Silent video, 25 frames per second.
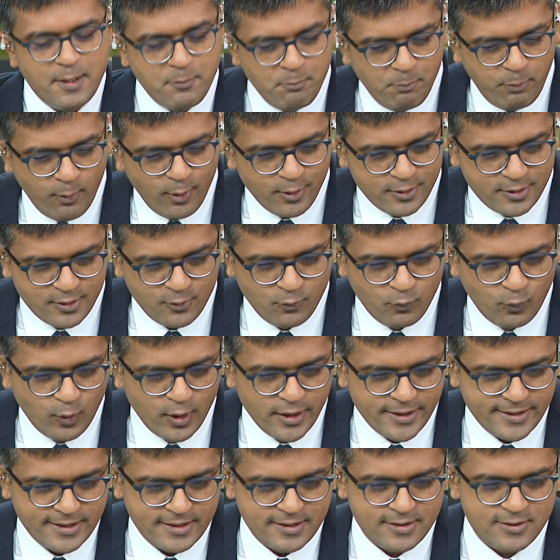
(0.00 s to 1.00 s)
important
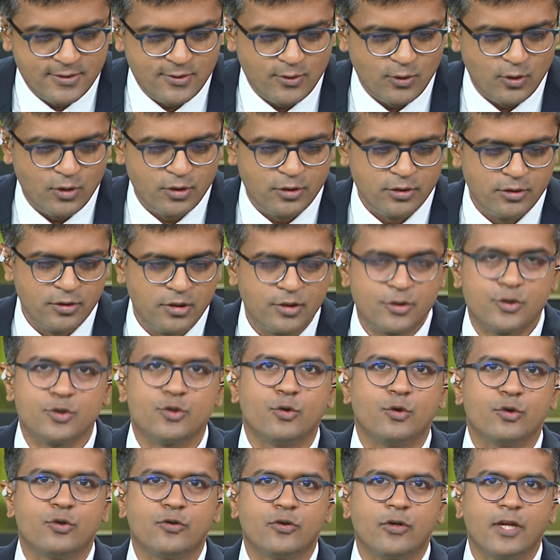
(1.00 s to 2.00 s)
voice on the
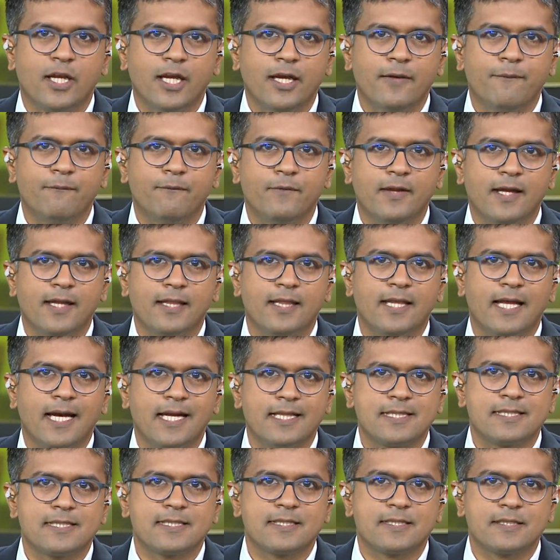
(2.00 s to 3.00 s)
show today, and
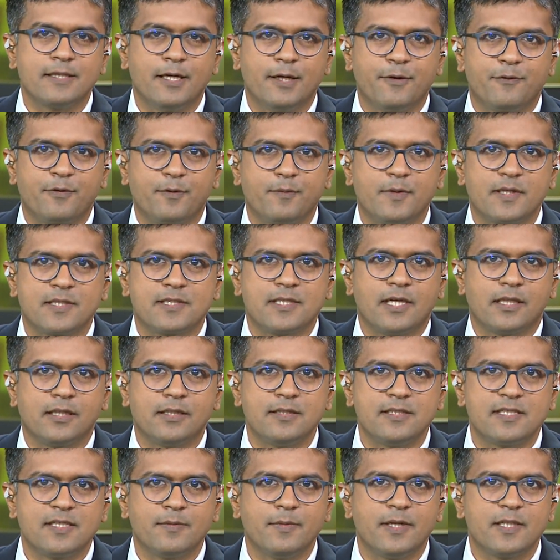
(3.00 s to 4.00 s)
that's uh, from the
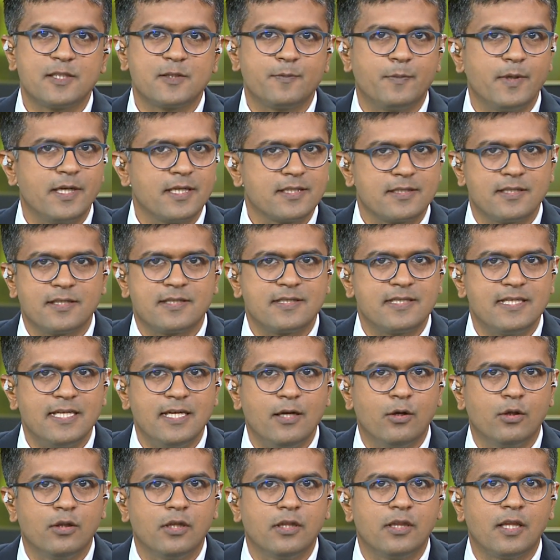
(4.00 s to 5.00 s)
Southern Cement space. The
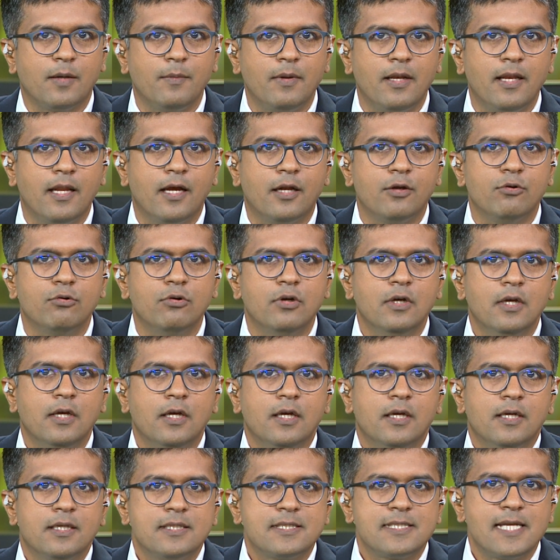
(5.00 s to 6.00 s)
stay on the Tamil Nadu
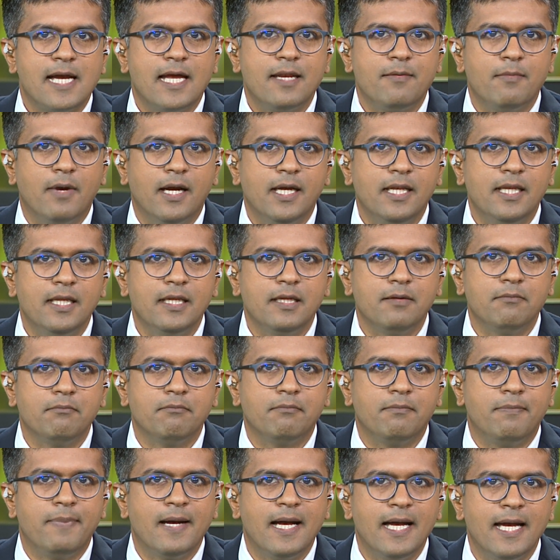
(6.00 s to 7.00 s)
sand
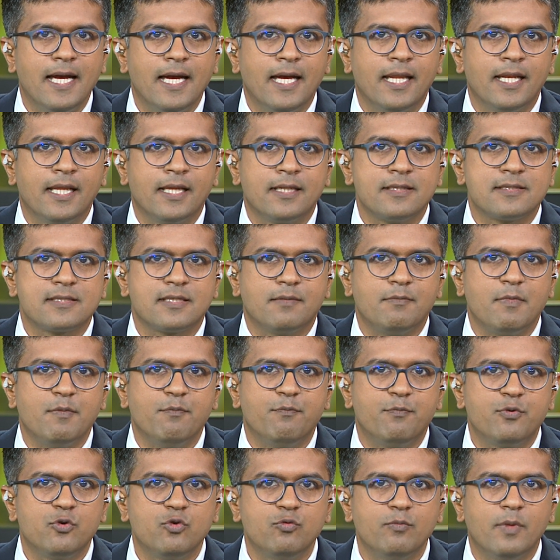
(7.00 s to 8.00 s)
mining ban and some
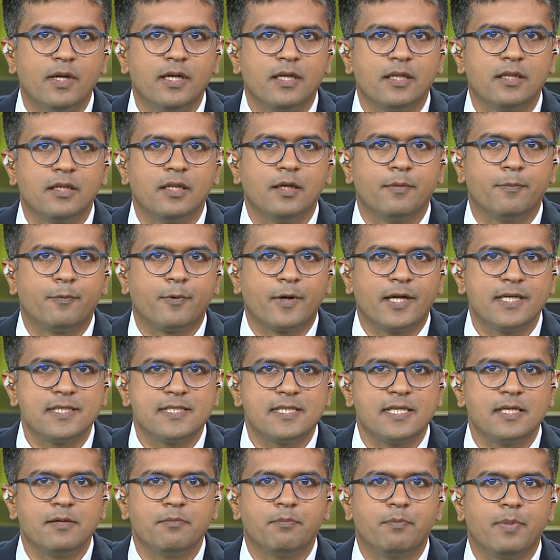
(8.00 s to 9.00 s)
improvement in the
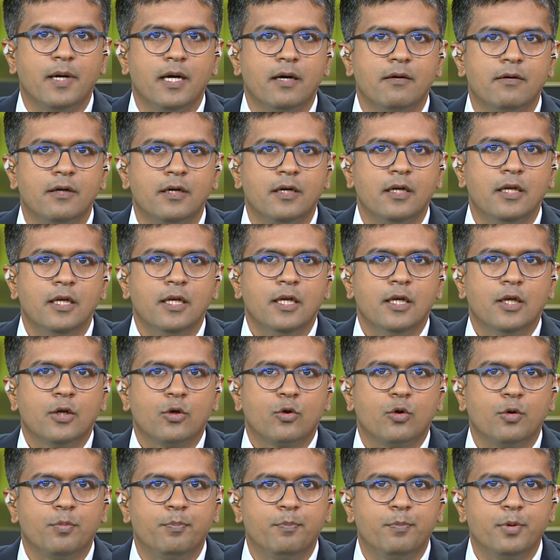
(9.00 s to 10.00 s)
pricing power
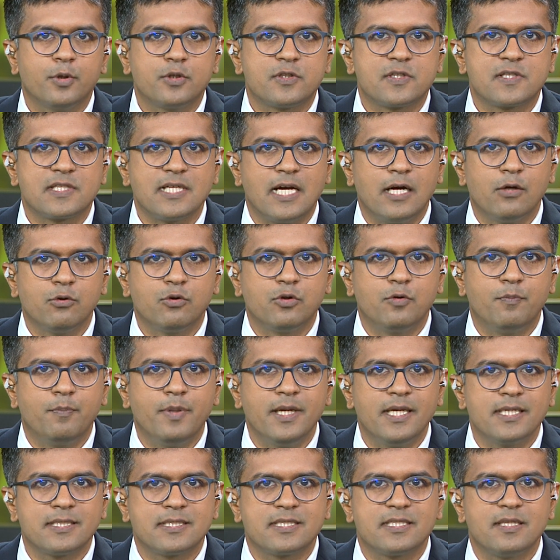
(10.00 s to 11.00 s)
could put
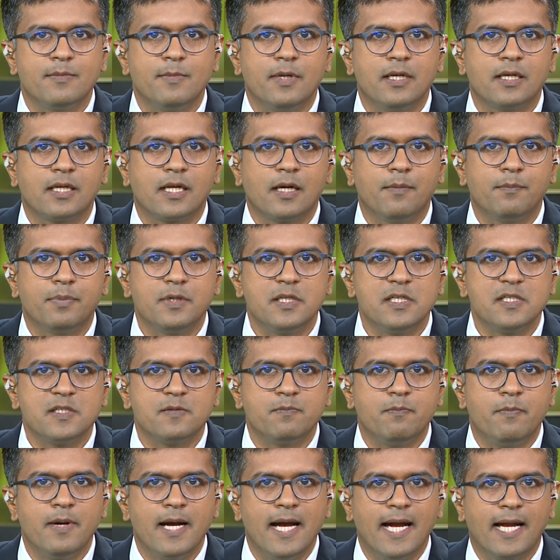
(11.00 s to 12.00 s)
South-based cement
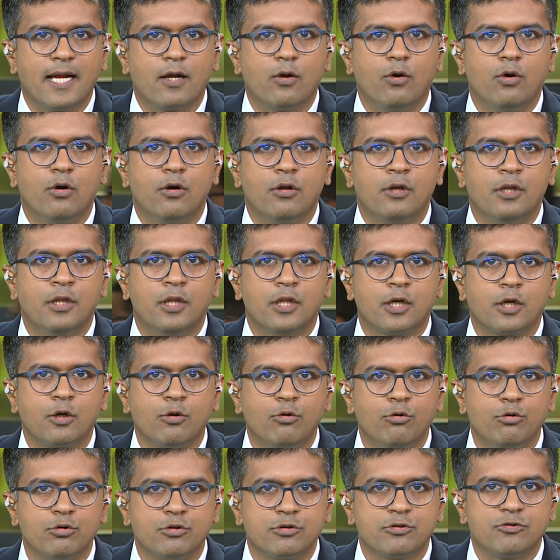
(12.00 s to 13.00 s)
companies back on the
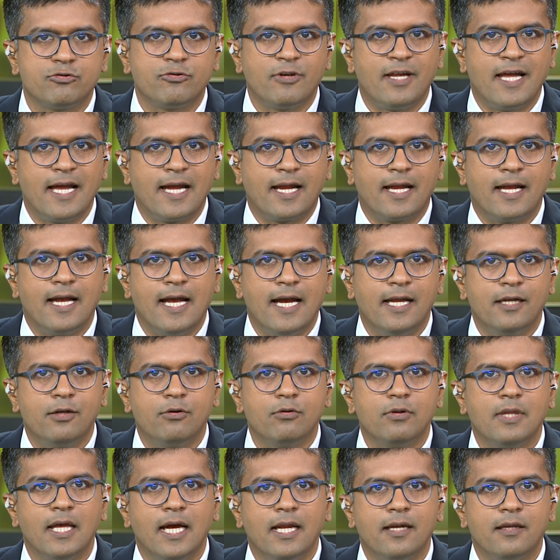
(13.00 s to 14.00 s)
growth track.
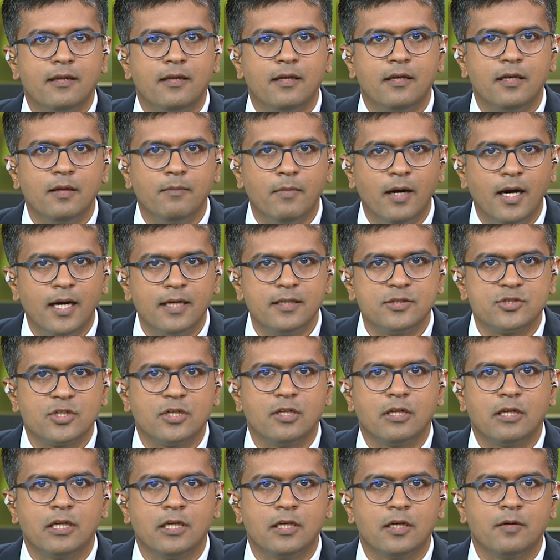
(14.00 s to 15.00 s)
Add to that the demand
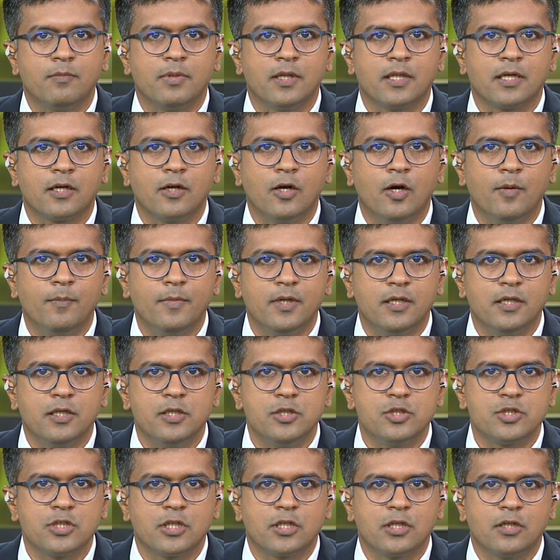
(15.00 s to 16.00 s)
generated by the
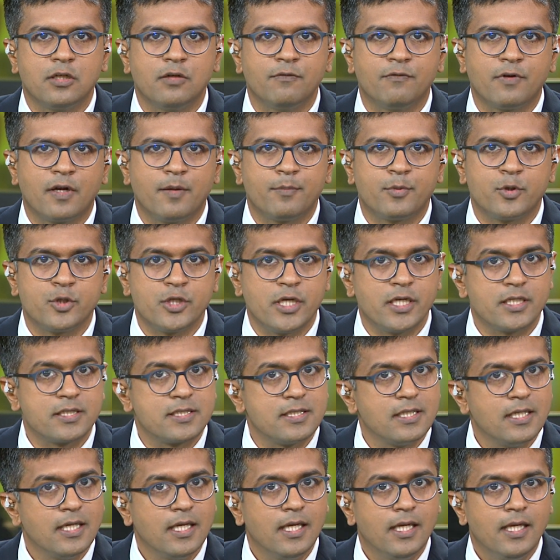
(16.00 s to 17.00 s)
government-initiated infra
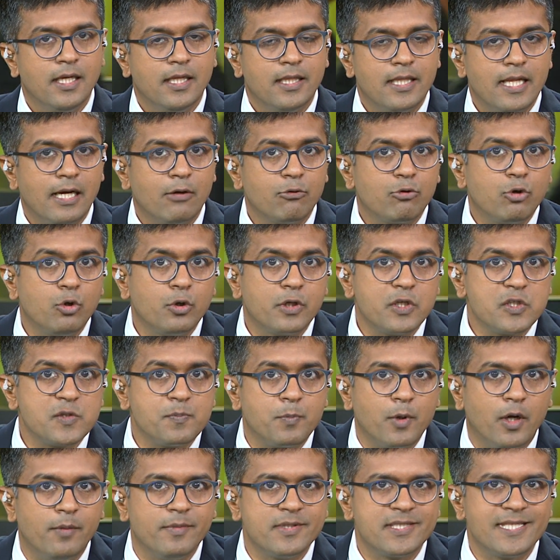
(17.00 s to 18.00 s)
projects. The outlook
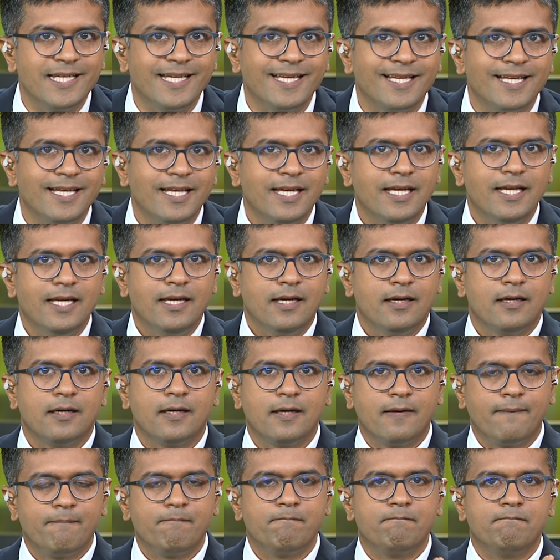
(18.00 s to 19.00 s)
is promising.
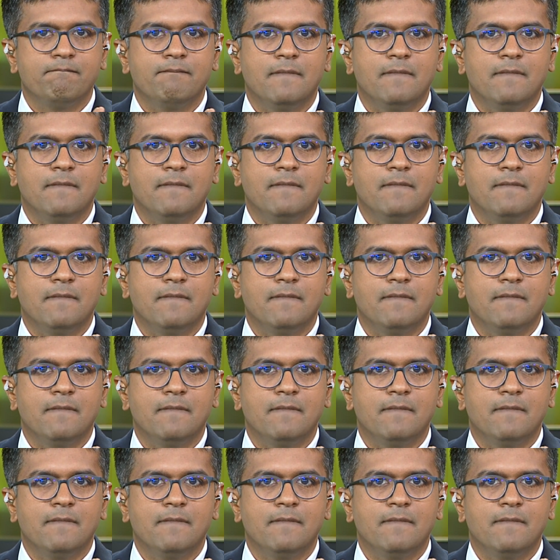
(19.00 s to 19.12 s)
Uh,